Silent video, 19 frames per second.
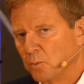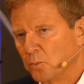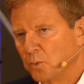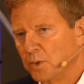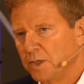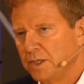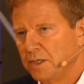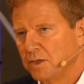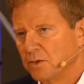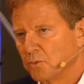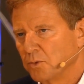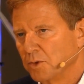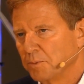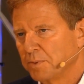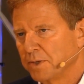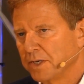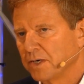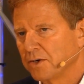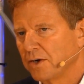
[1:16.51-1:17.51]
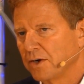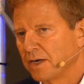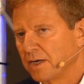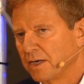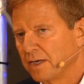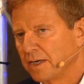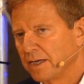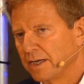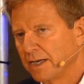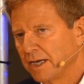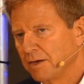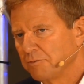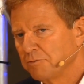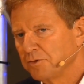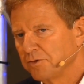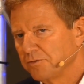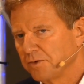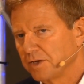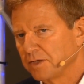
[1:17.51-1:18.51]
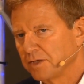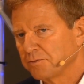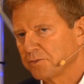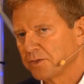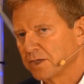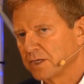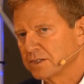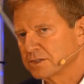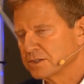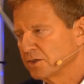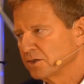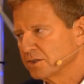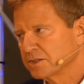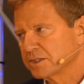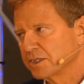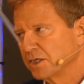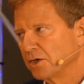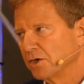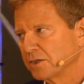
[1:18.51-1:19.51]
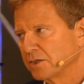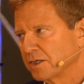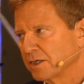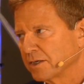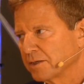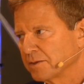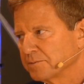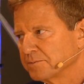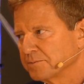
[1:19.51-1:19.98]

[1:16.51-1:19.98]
we repair every valve that is not stenotic.